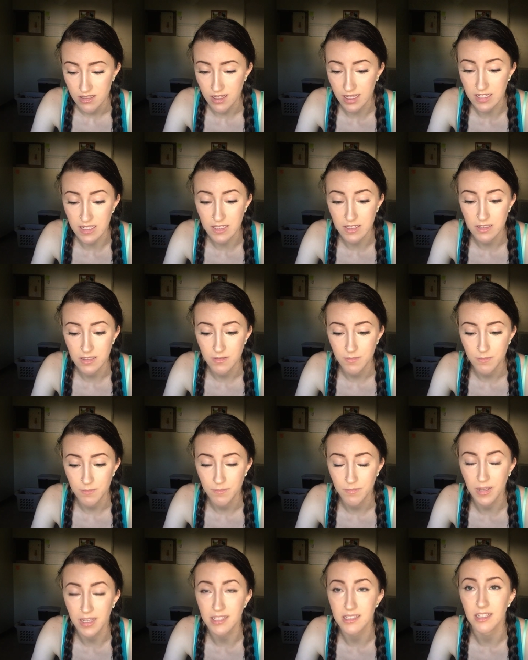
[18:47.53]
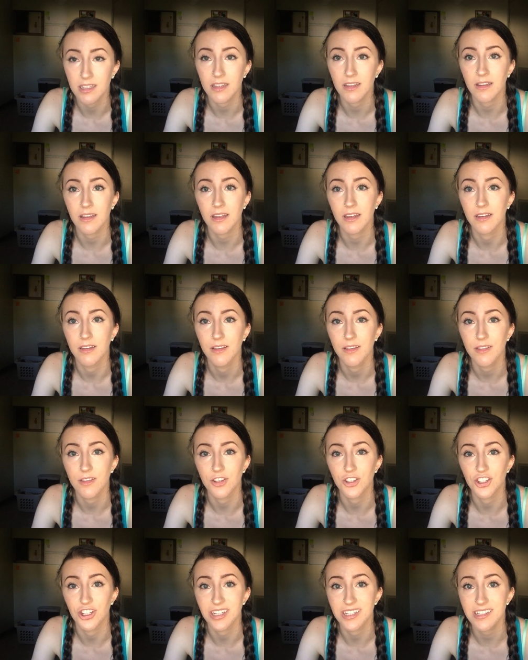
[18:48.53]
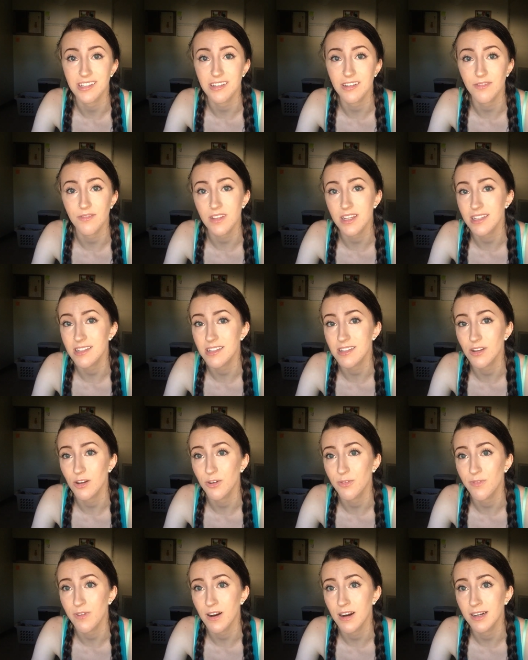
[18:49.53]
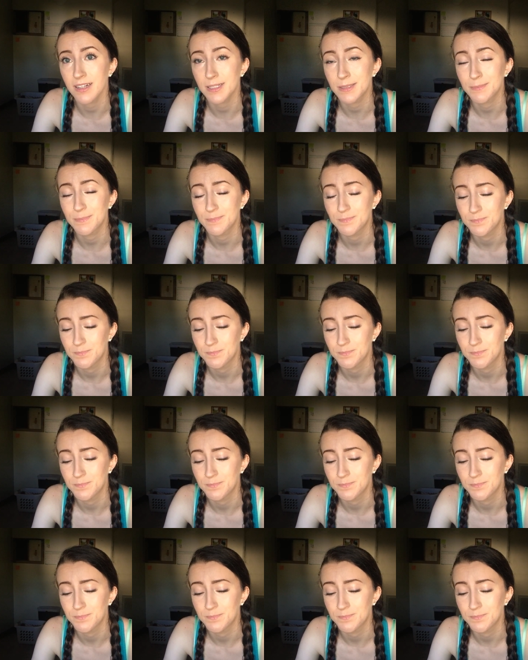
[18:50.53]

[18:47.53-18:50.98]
That's basically the gist of this so far.